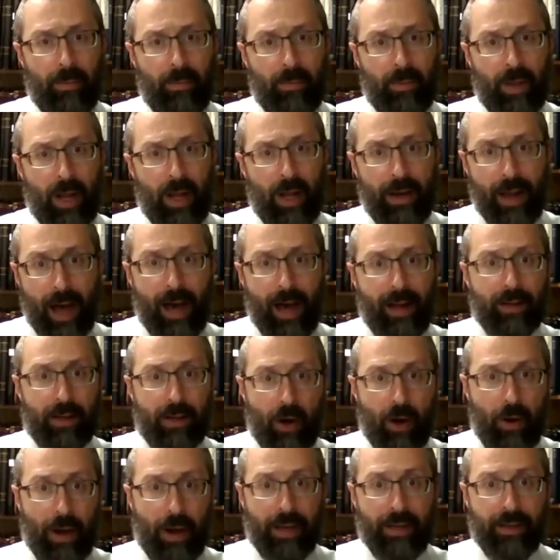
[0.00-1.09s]

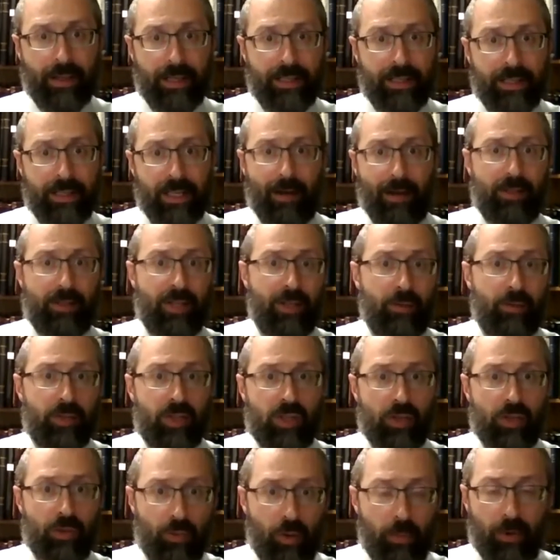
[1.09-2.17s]
non-Kohen is allowed to use
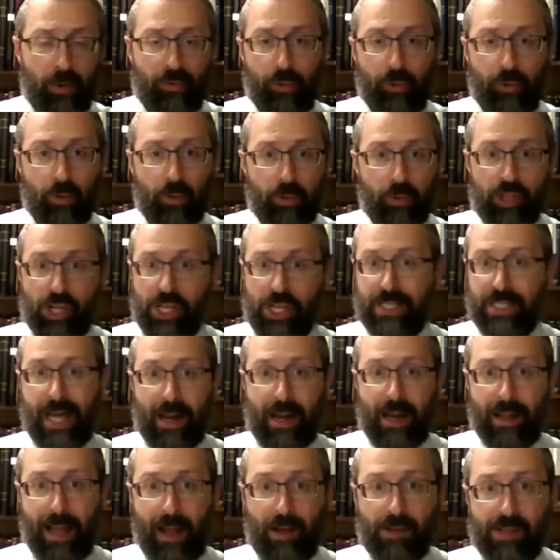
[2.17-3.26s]
teruma food, which he's not
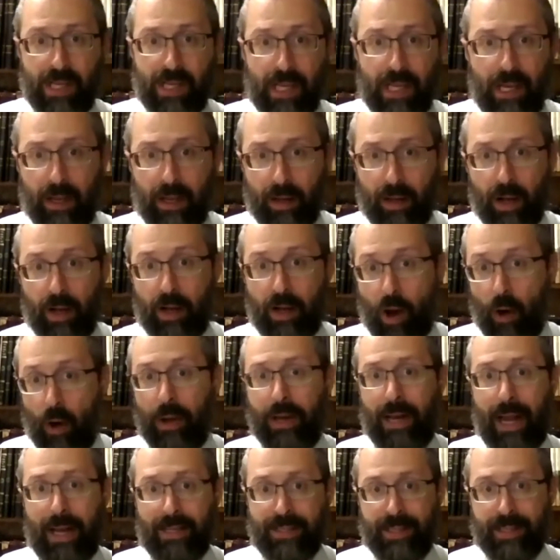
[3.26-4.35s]
allowed to eat. A Kohen
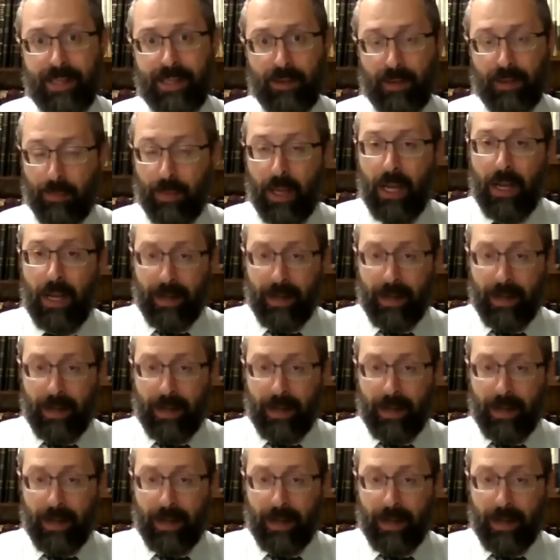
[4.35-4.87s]
has to eat them.